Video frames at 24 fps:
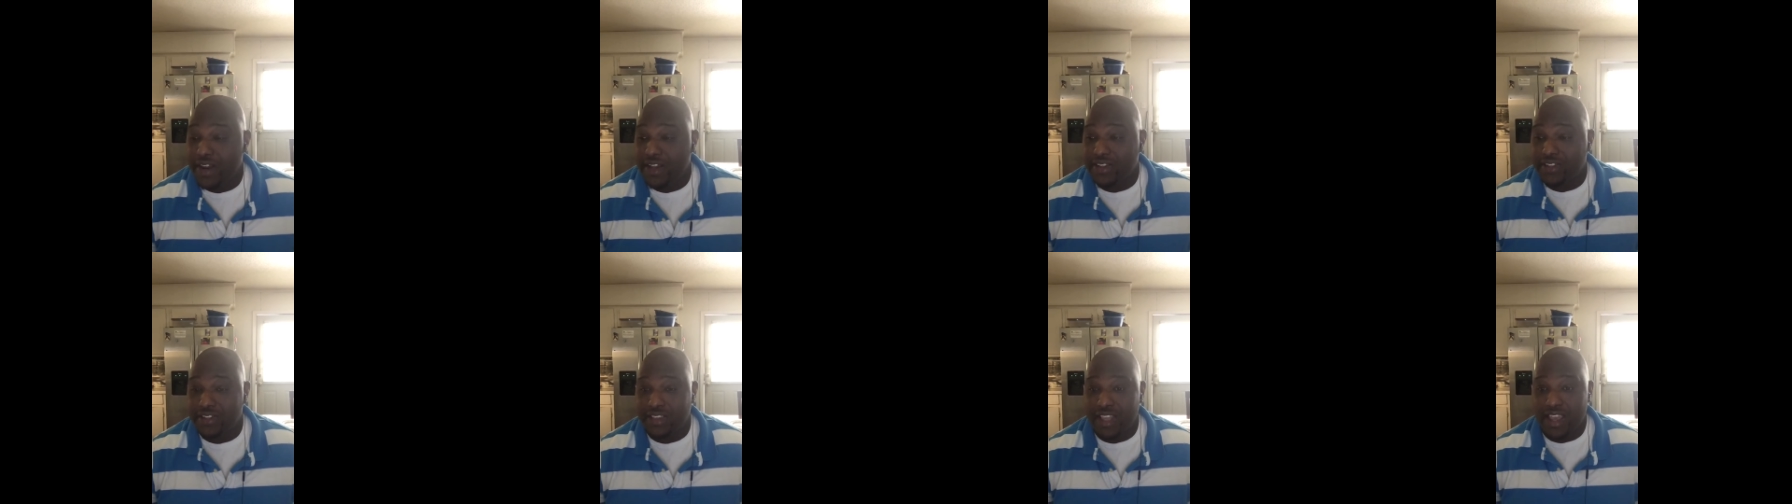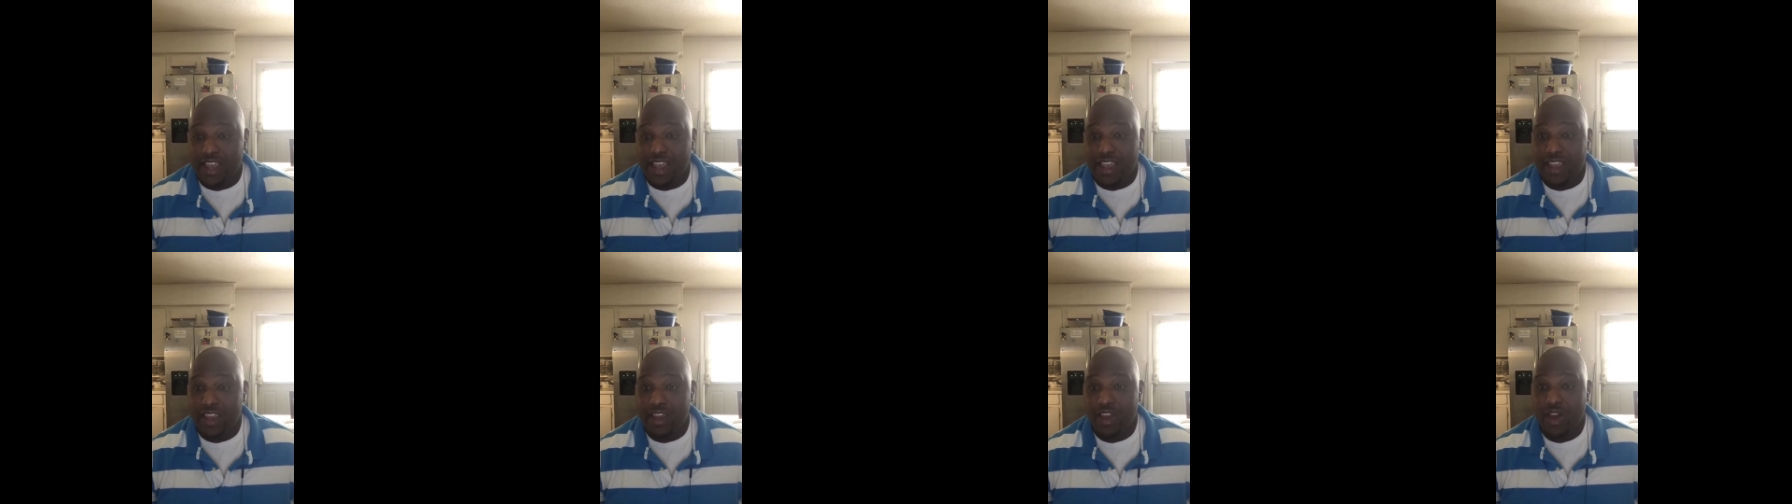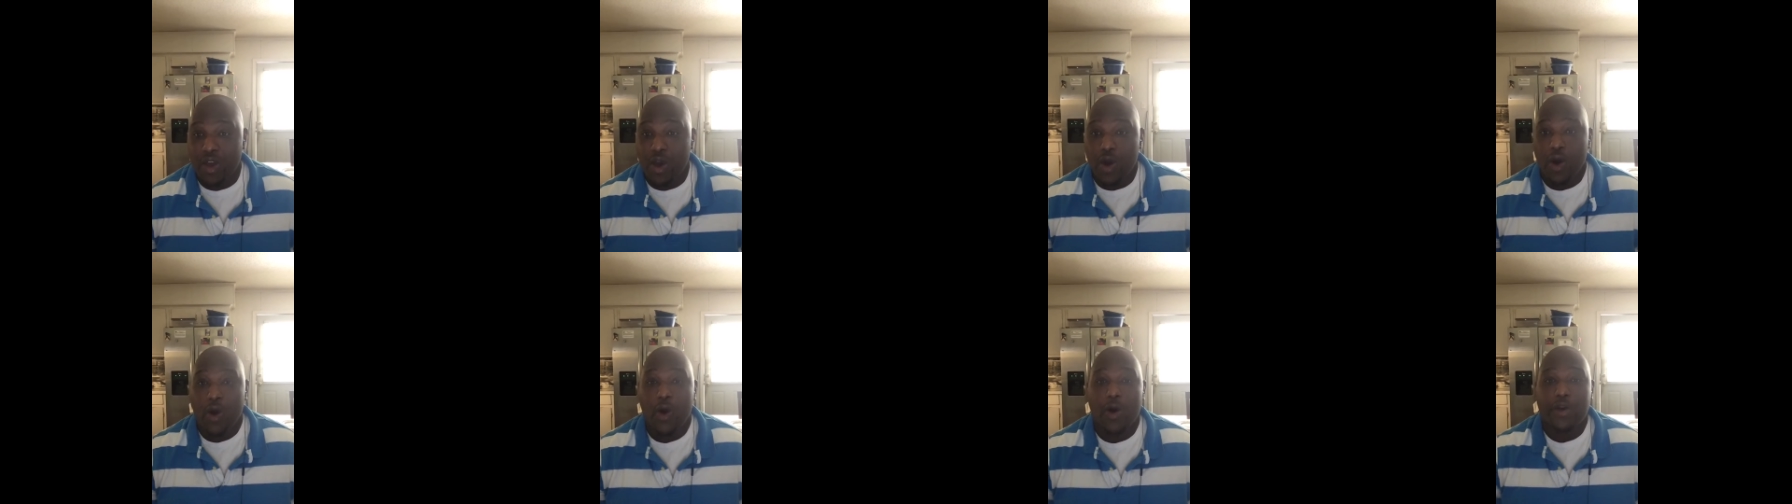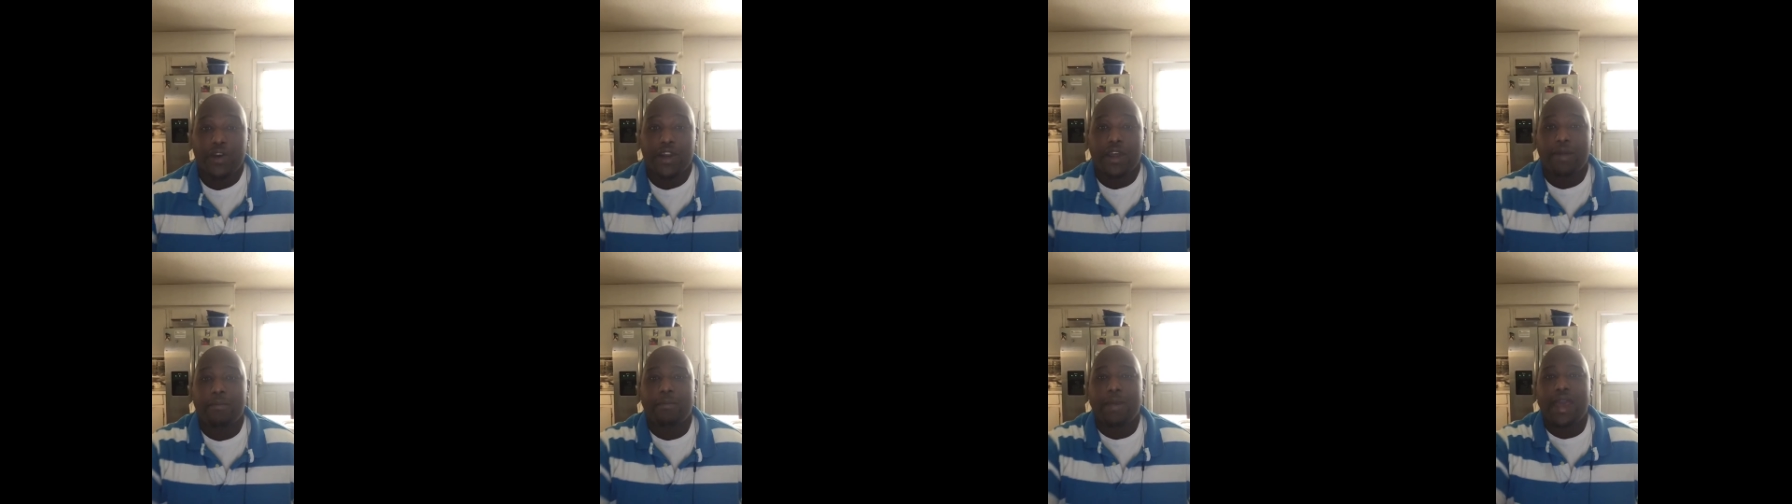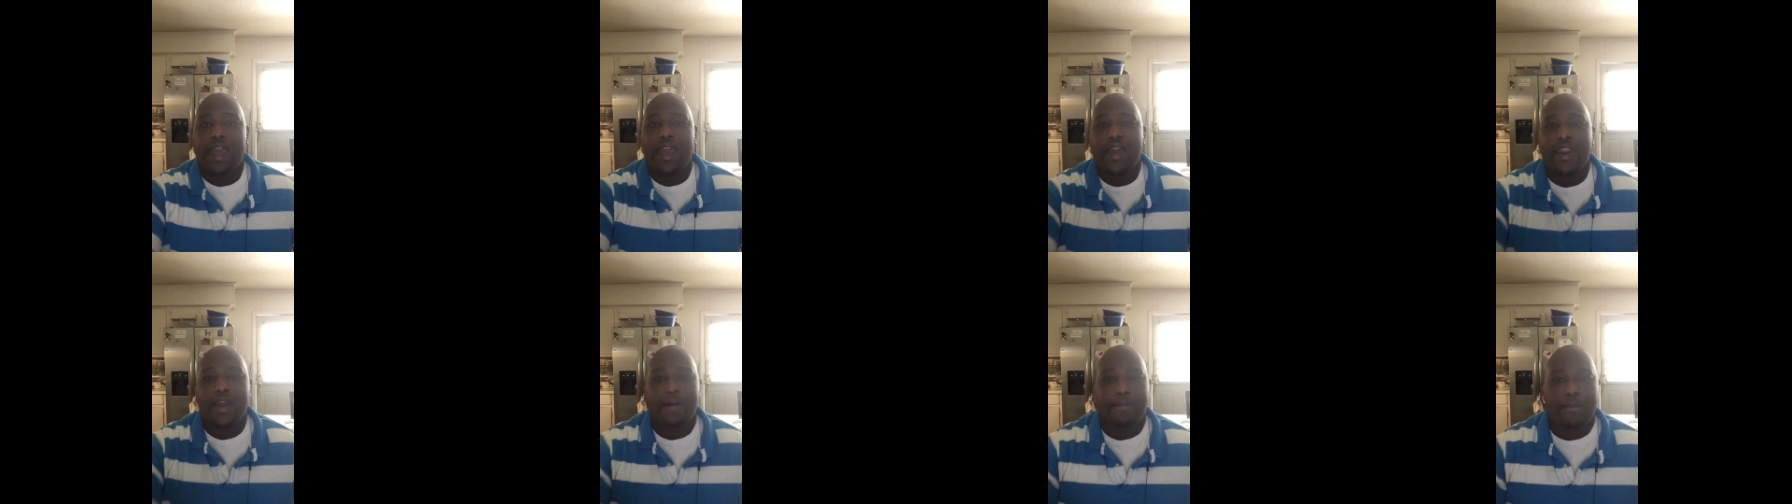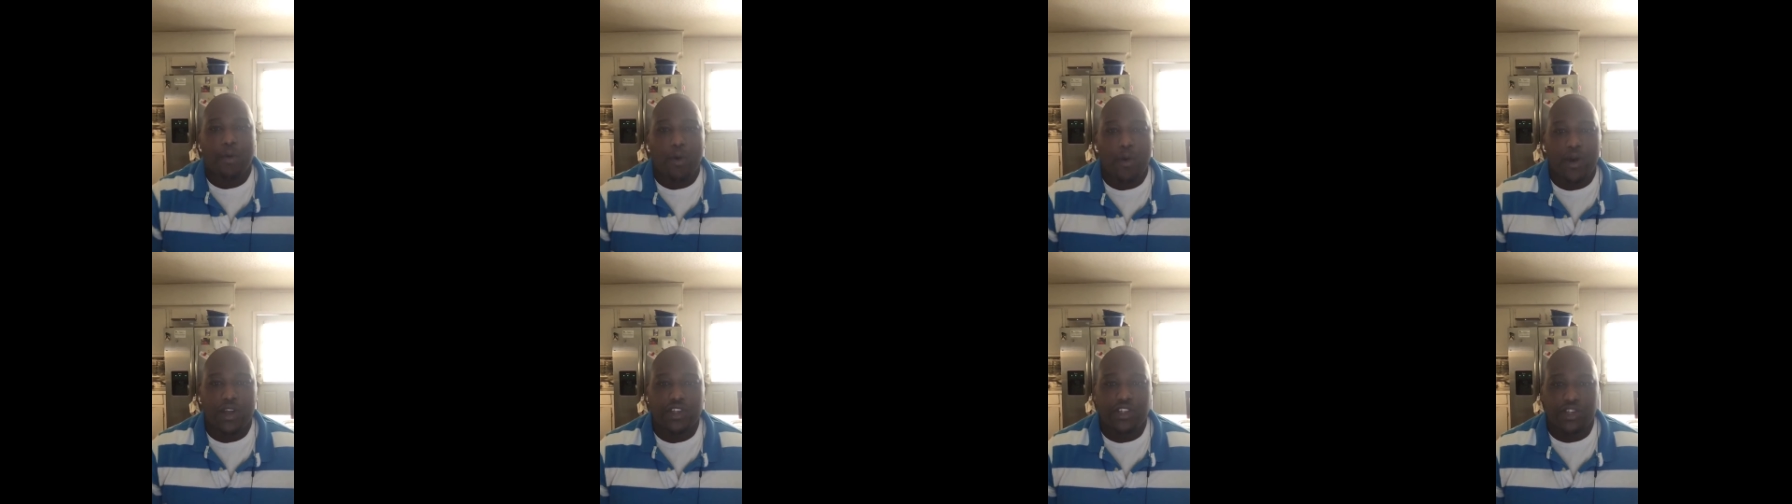this thing, or did man
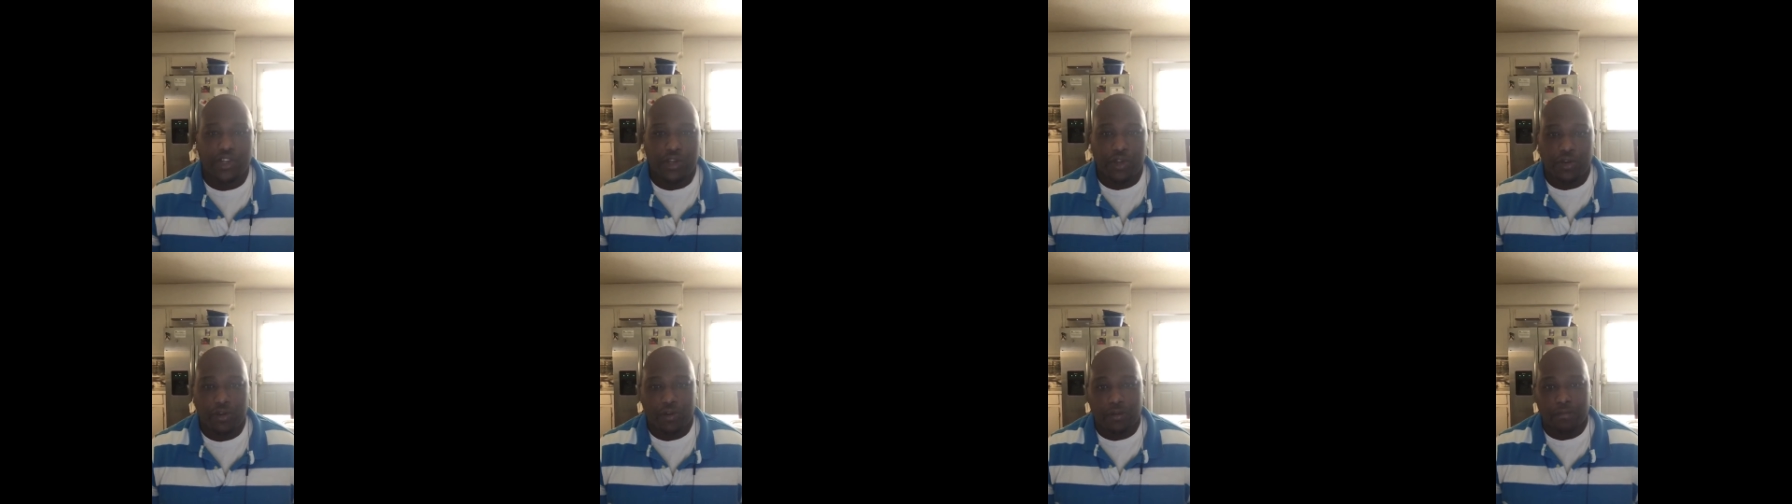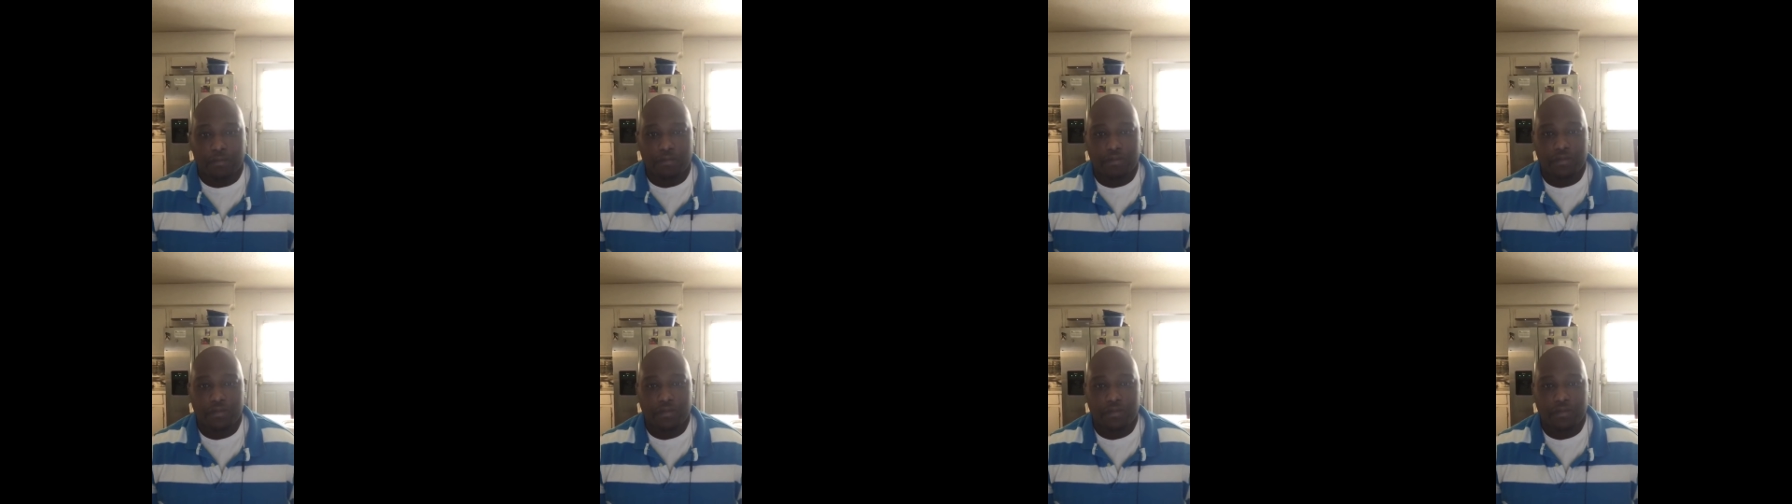appoint you?